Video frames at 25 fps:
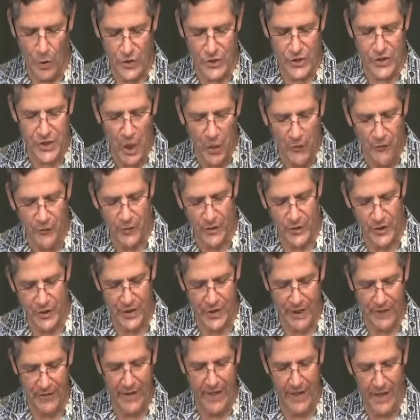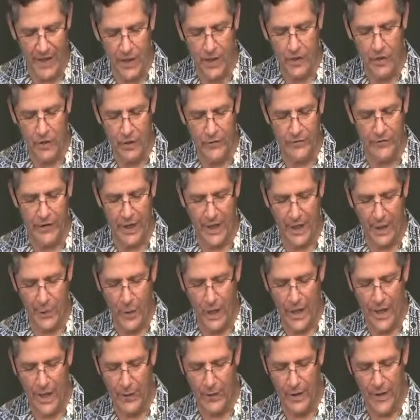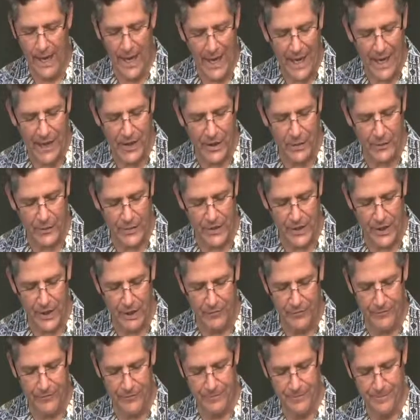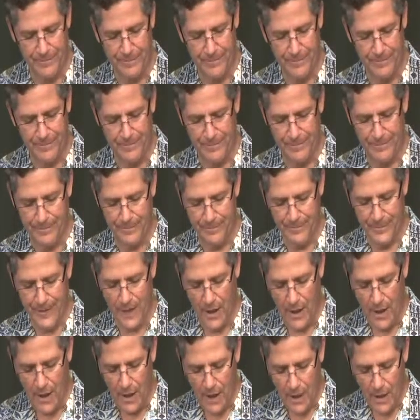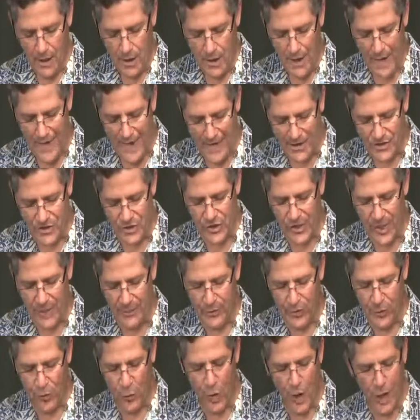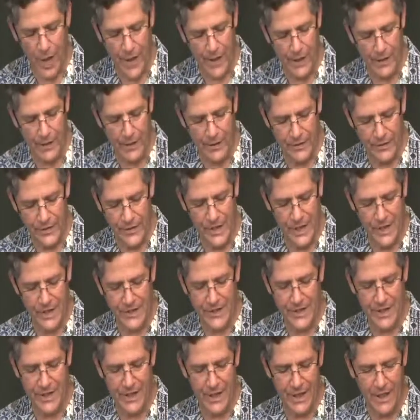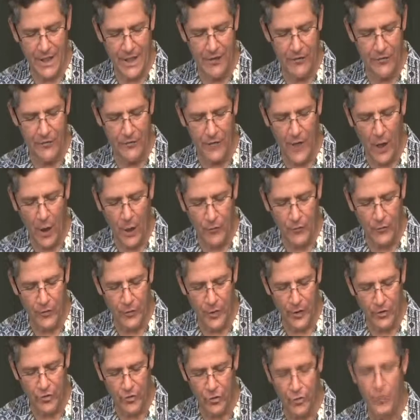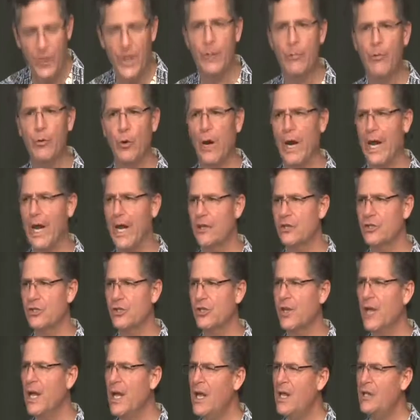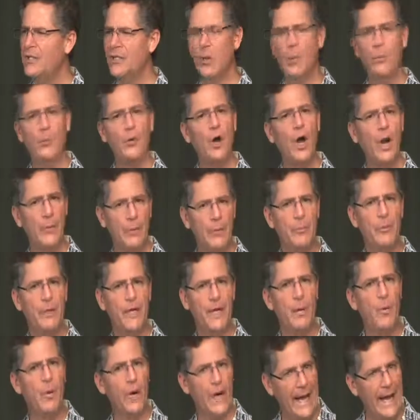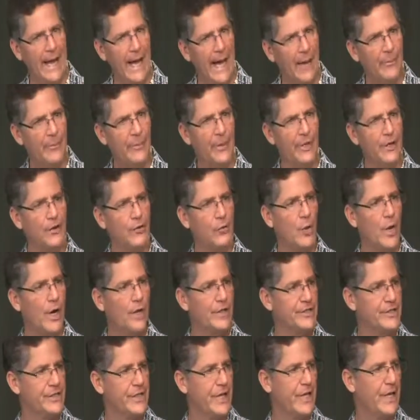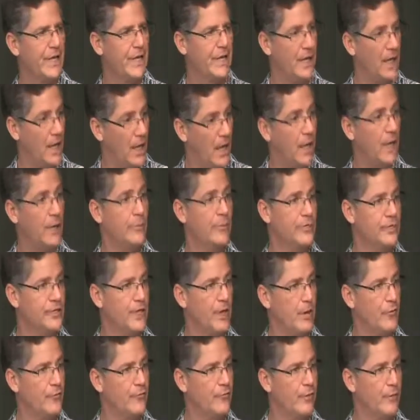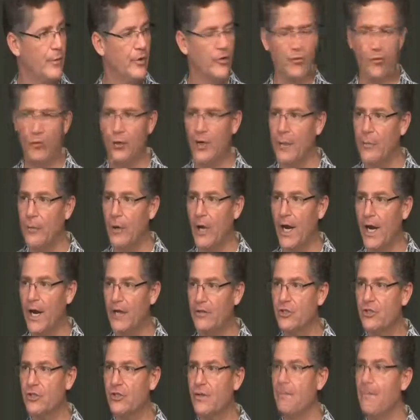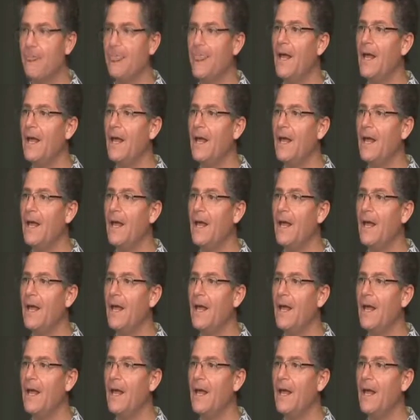selfish thing that he could have done. He went out and hanged himself. Now, Acts chapter 1 says that he fell from a tree branch. So probably what happened was that he hung himself from a tree branch.